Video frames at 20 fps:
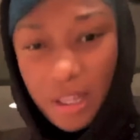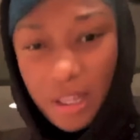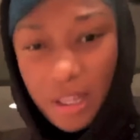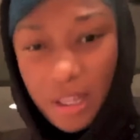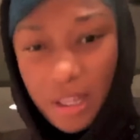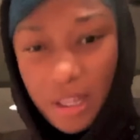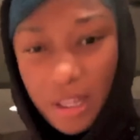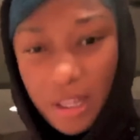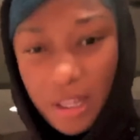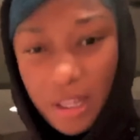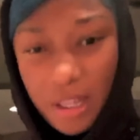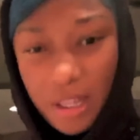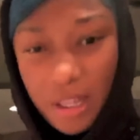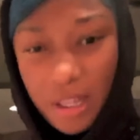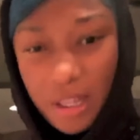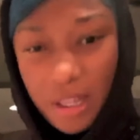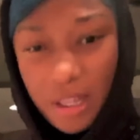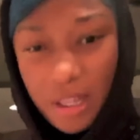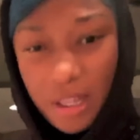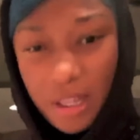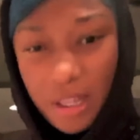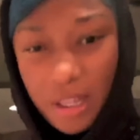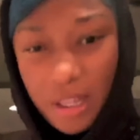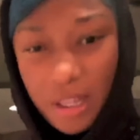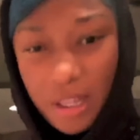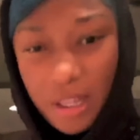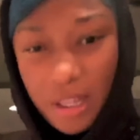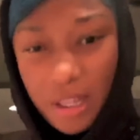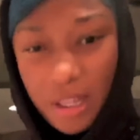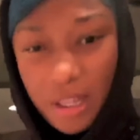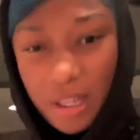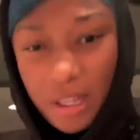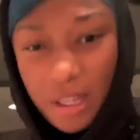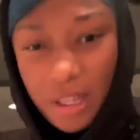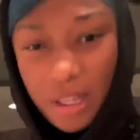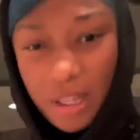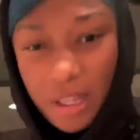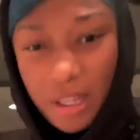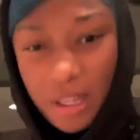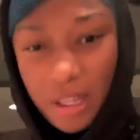
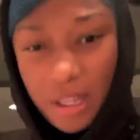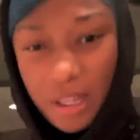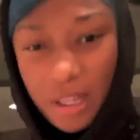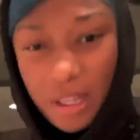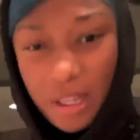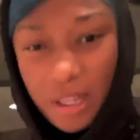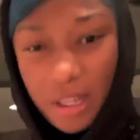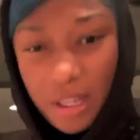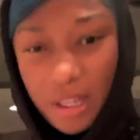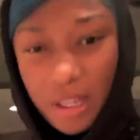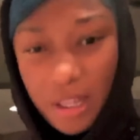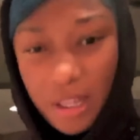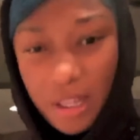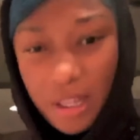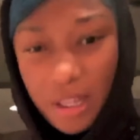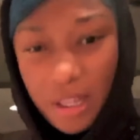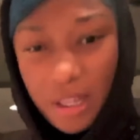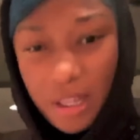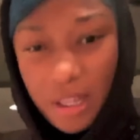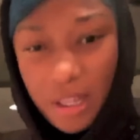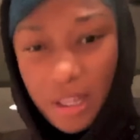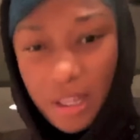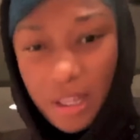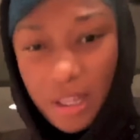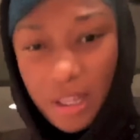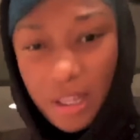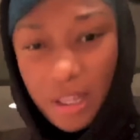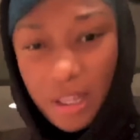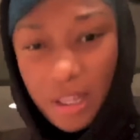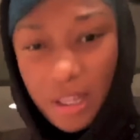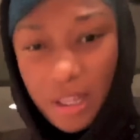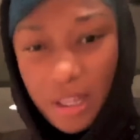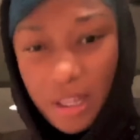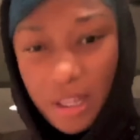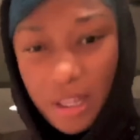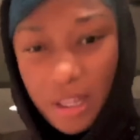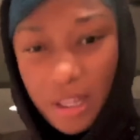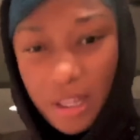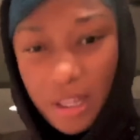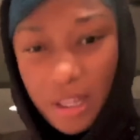
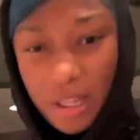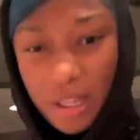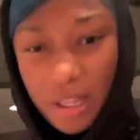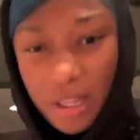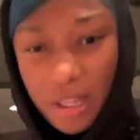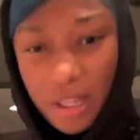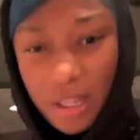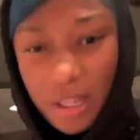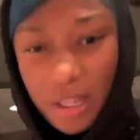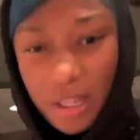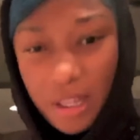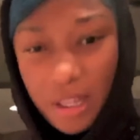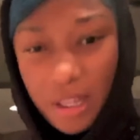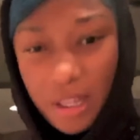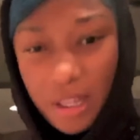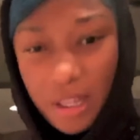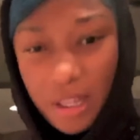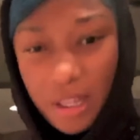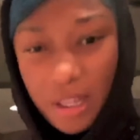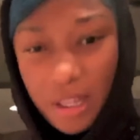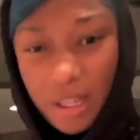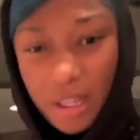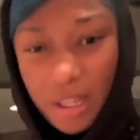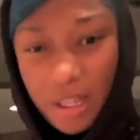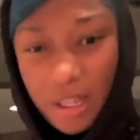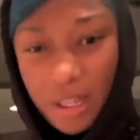(not speaking)